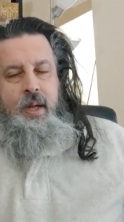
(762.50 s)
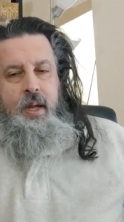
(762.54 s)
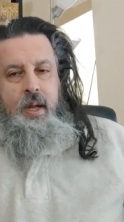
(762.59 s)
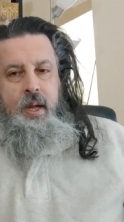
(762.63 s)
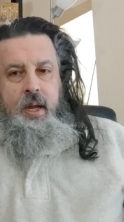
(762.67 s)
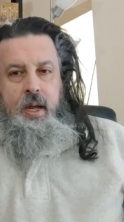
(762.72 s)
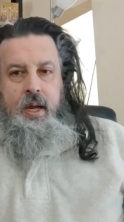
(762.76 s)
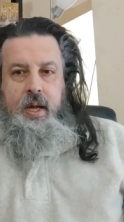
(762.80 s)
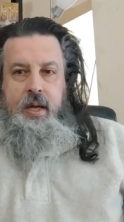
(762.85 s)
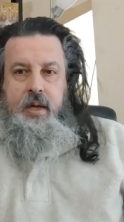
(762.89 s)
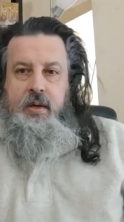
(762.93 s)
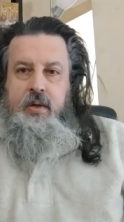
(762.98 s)

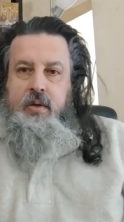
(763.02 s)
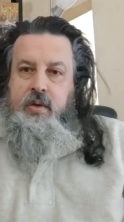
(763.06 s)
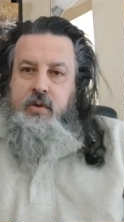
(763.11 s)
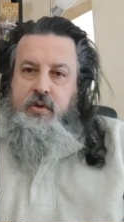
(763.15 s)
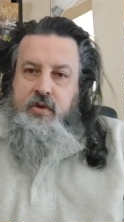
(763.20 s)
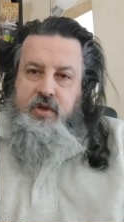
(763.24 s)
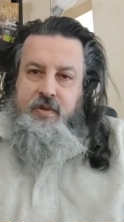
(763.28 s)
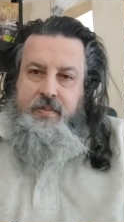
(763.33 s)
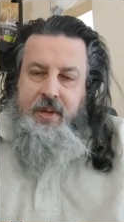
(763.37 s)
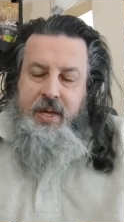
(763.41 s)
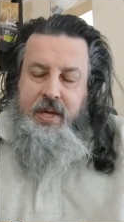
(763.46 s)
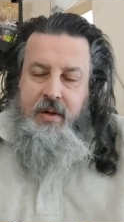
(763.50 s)
and
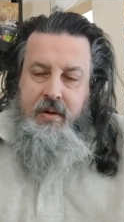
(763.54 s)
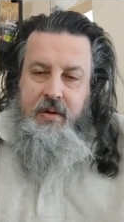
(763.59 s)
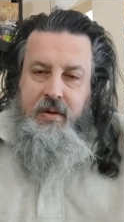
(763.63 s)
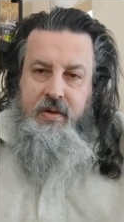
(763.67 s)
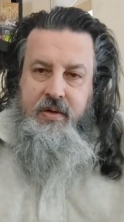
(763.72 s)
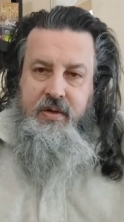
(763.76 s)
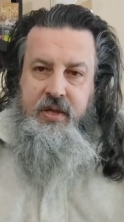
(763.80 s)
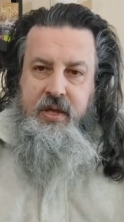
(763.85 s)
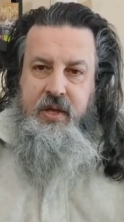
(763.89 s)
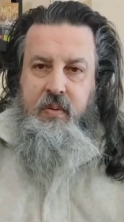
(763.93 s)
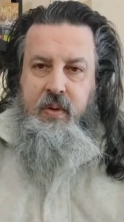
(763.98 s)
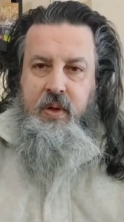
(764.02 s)
use them here to
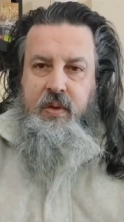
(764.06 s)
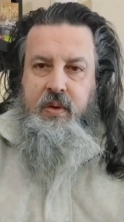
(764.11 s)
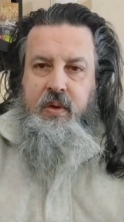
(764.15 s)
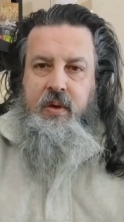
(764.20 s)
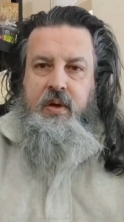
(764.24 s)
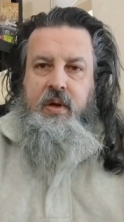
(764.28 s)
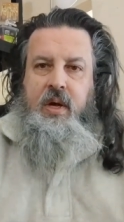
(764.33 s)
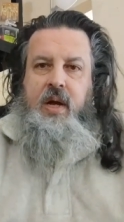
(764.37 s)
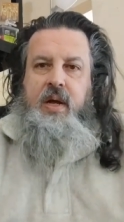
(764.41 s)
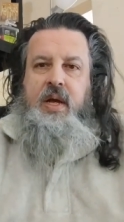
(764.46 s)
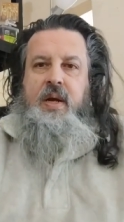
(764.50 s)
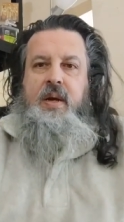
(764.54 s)
see whether
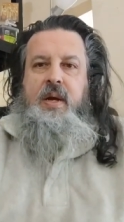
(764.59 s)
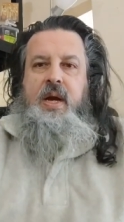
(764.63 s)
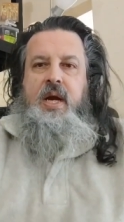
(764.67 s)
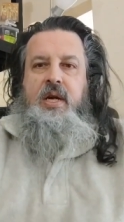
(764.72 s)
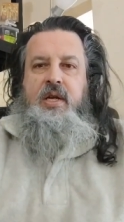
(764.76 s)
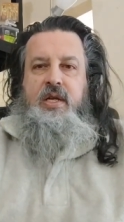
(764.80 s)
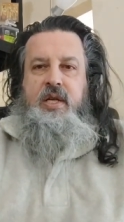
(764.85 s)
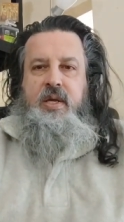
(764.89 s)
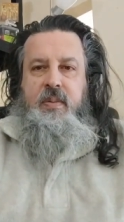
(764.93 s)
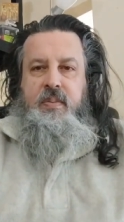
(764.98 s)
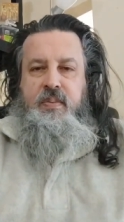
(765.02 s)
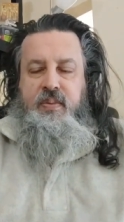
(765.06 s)
or not it
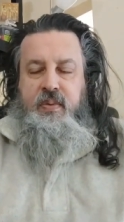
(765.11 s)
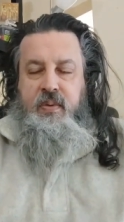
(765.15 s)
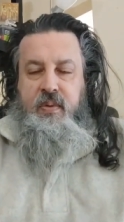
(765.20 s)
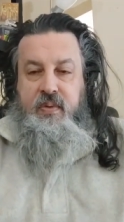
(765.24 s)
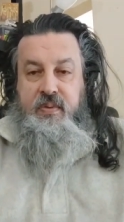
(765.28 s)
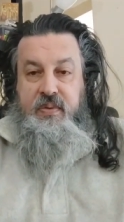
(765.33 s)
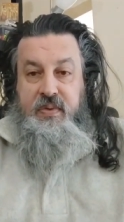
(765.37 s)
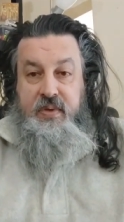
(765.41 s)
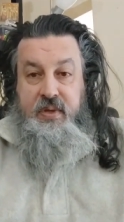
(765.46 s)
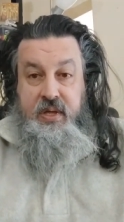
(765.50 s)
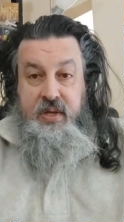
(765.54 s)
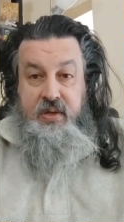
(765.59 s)
actually
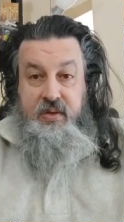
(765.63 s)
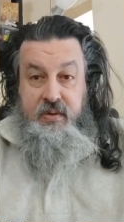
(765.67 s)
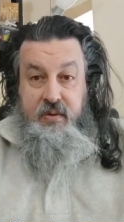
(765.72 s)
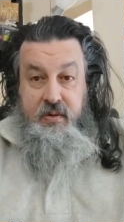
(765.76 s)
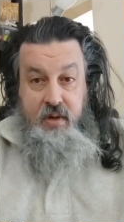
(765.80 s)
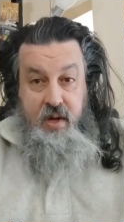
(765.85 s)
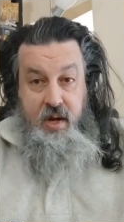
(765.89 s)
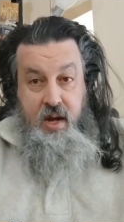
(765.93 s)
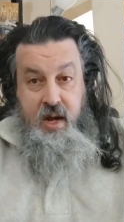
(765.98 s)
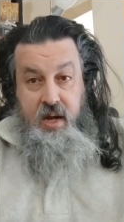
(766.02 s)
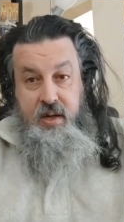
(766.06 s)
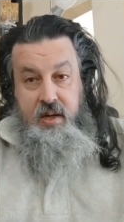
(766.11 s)
improves things or
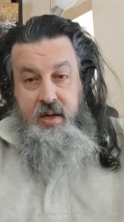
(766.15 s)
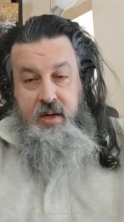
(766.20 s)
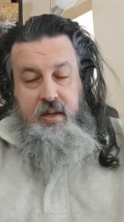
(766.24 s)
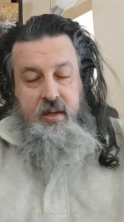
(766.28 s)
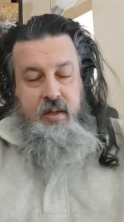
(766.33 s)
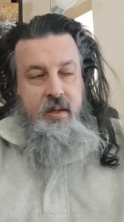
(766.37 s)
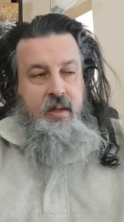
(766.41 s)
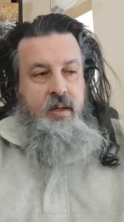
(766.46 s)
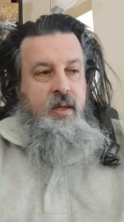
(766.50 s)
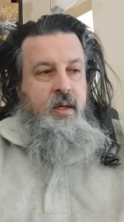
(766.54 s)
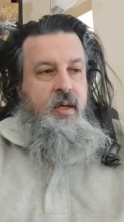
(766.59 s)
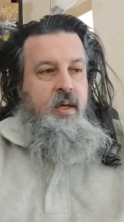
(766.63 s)
not.
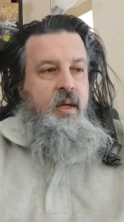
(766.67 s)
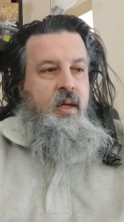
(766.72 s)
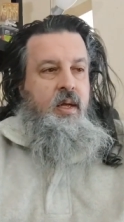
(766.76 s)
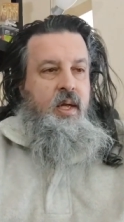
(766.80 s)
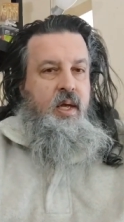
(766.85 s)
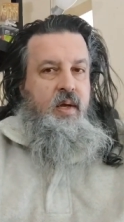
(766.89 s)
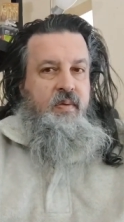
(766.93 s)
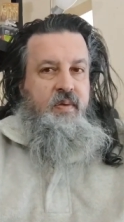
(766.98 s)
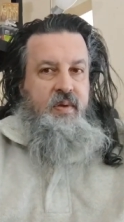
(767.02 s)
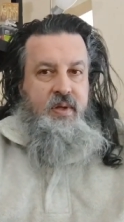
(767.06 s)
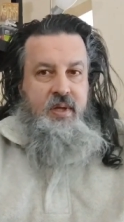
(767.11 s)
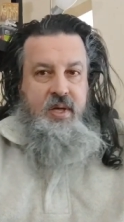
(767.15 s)
And
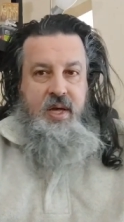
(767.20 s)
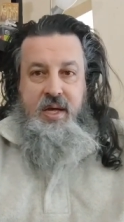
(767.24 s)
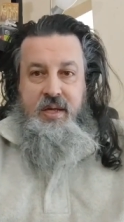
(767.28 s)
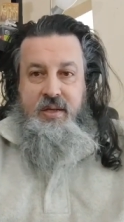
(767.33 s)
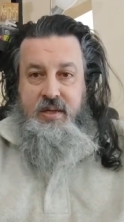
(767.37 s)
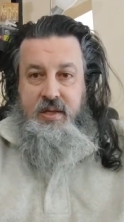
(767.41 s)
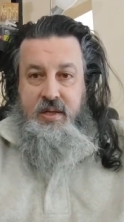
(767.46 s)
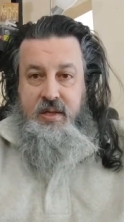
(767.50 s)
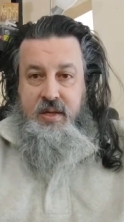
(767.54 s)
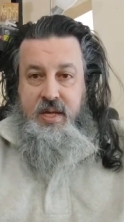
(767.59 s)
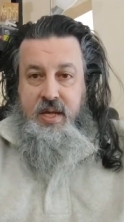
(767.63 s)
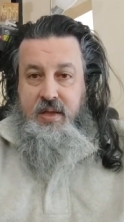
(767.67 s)
if it
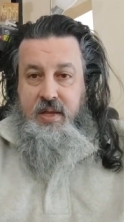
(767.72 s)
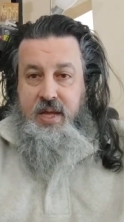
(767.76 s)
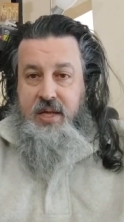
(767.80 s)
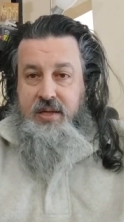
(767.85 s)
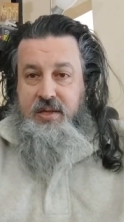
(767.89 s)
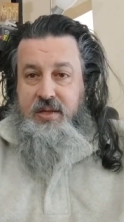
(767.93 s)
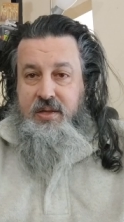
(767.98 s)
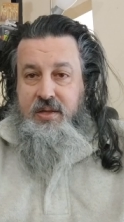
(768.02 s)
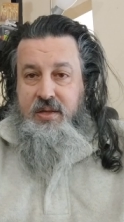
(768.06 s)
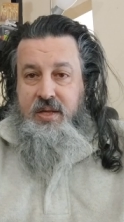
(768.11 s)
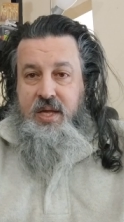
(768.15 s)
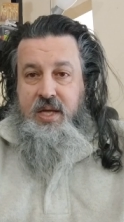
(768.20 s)
does, then
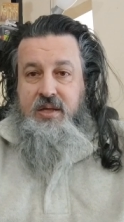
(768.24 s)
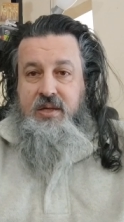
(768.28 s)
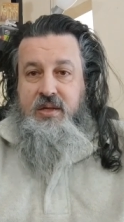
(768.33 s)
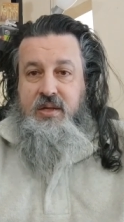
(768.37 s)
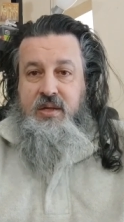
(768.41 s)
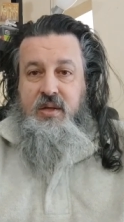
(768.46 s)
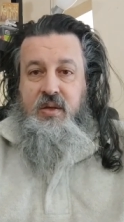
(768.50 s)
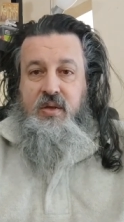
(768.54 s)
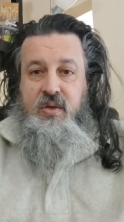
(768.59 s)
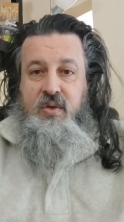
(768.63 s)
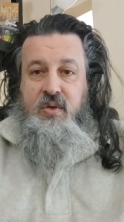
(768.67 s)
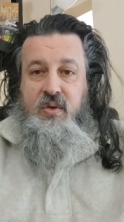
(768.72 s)
that's that's
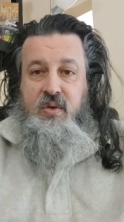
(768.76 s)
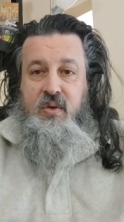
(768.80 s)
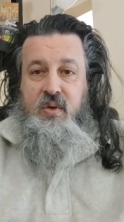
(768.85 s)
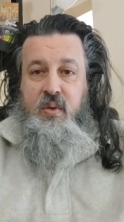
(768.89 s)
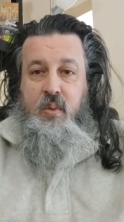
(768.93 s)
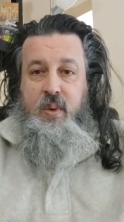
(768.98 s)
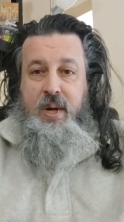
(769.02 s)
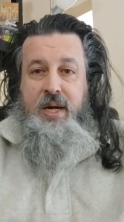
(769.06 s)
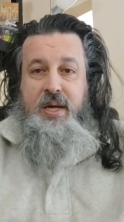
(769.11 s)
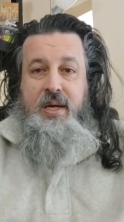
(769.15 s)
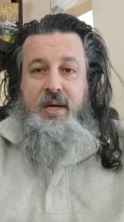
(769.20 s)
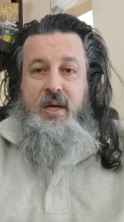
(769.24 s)
the sort of the
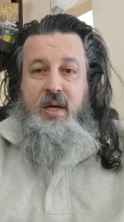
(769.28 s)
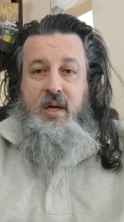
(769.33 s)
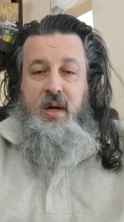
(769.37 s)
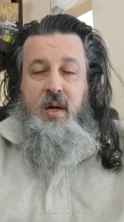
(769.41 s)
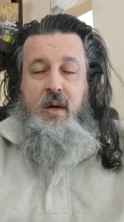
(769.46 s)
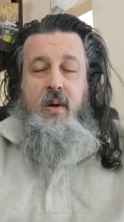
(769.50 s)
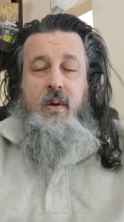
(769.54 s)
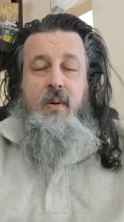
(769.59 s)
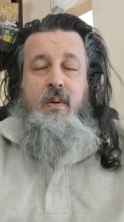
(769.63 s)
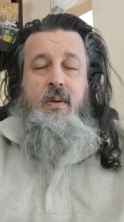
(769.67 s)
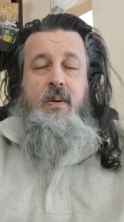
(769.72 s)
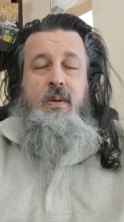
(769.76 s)
way to
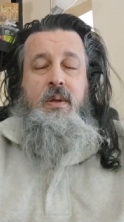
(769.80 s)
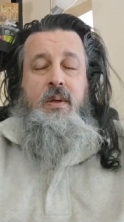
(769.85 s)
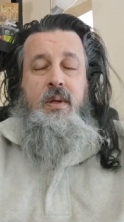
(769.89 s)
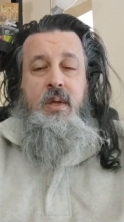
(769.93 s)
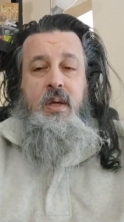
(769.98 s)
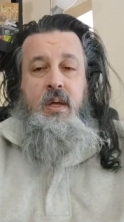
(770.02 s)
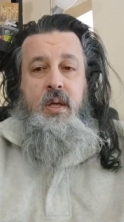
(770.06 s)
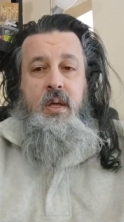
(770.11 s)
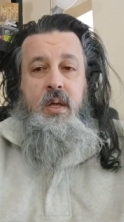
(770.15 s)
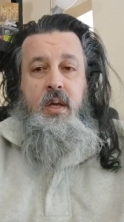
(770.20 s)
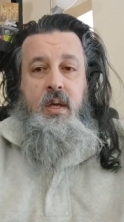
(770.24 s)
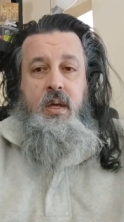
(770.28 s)
go.
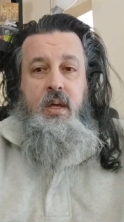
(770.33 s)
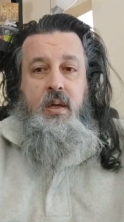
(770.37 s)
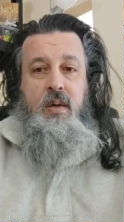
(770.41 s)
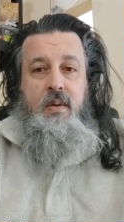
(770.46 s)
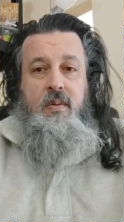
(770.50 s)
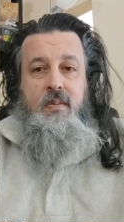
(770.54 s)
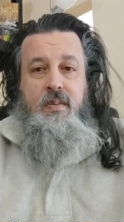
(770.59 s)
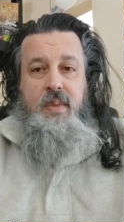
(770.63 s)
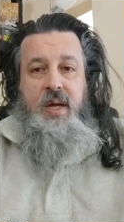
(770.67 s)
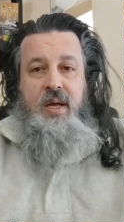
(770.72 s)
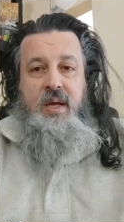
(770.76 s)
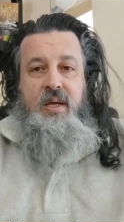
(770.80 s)

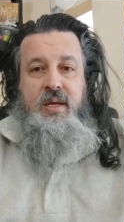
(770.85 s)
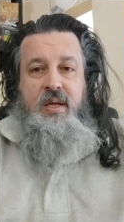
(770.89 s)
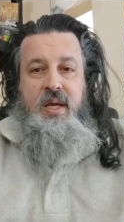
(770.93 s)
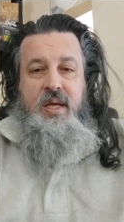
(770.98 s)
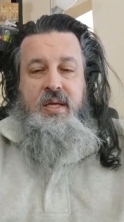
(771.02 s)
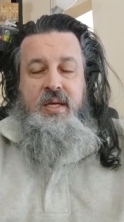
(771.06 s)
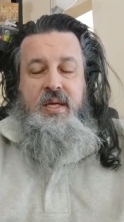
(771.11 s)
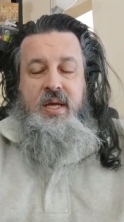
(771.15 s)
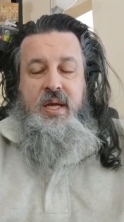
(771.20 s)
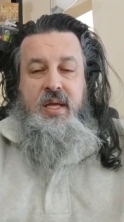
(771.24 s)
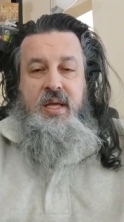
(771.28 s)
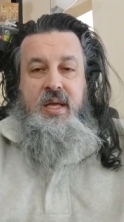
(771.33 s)
But
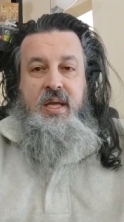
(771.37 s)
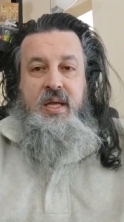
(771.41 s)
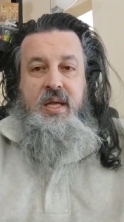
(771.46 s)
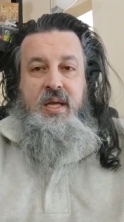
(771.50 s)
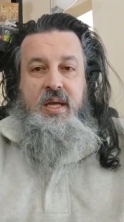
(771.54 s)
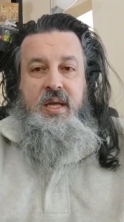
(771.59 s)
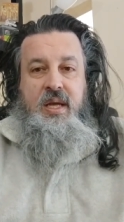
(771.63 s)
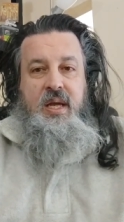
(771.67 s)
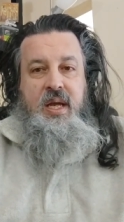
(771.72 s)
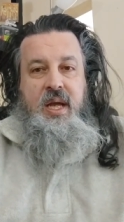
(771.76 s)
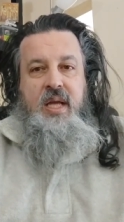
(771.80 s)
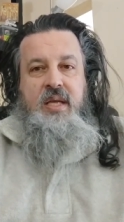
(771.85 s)
is it?
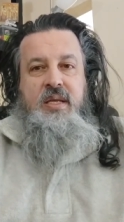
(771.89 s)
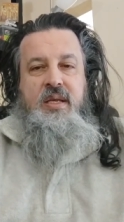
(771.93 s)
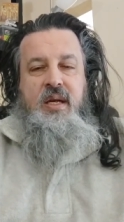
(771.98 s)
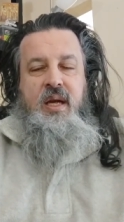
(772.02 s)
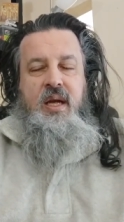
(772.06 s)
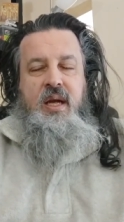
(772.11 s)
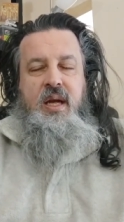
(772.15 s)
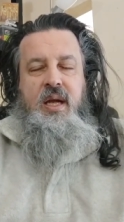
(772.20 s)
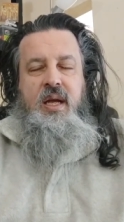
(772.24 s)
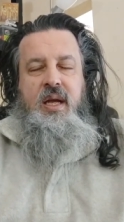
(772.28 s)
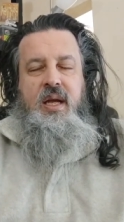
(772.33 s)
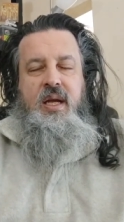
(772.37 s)
It's
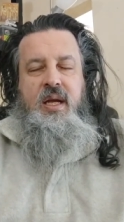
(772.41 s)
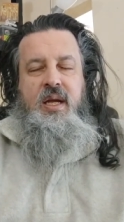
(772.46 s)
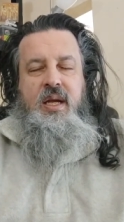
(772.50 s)
it,